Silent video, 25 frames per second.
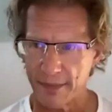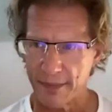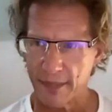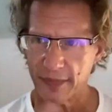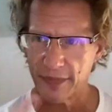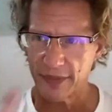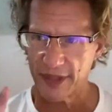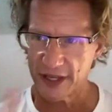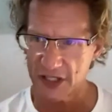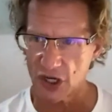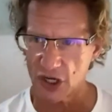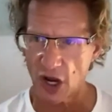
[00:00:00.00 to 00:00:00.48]

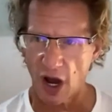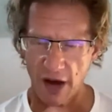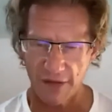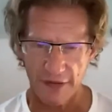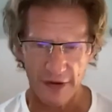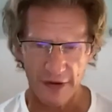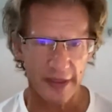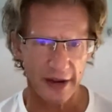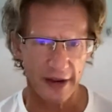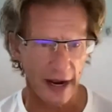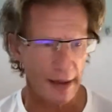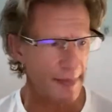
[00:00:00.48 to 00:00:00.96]
This
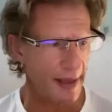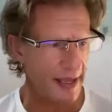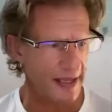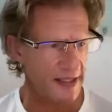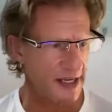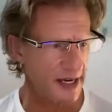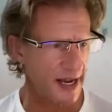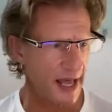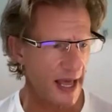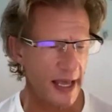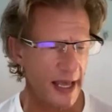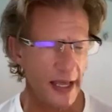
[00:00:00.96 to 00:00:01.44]
coffee that I made
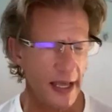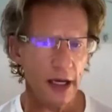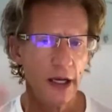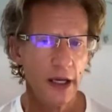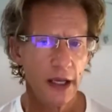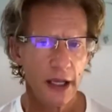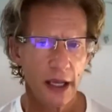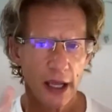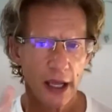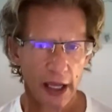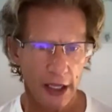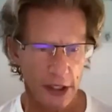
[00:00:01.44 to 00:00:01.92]
today
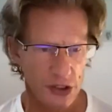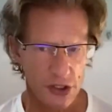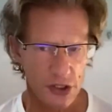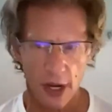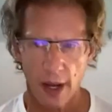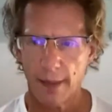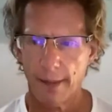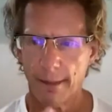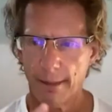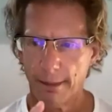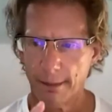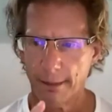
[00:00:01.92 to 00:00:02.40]
is
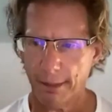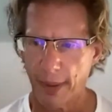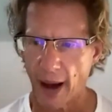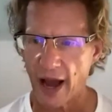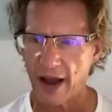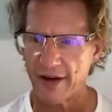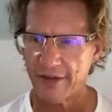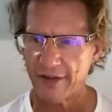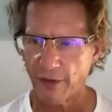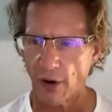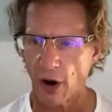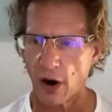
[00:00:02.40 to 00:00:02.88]

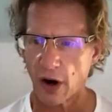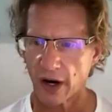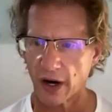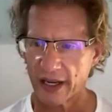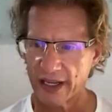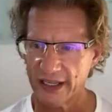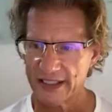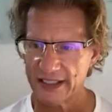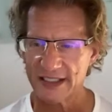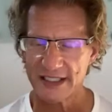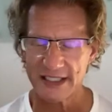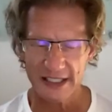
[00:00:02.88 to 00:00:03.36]
by far
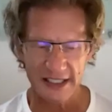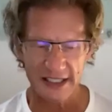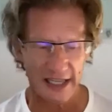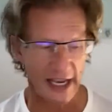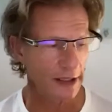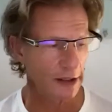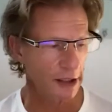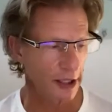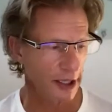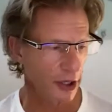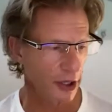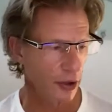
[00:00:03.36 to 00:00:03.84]

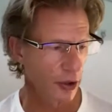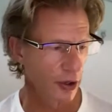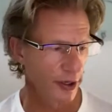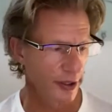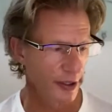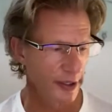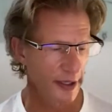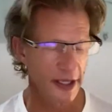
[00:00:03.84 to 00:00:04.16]
insanely good.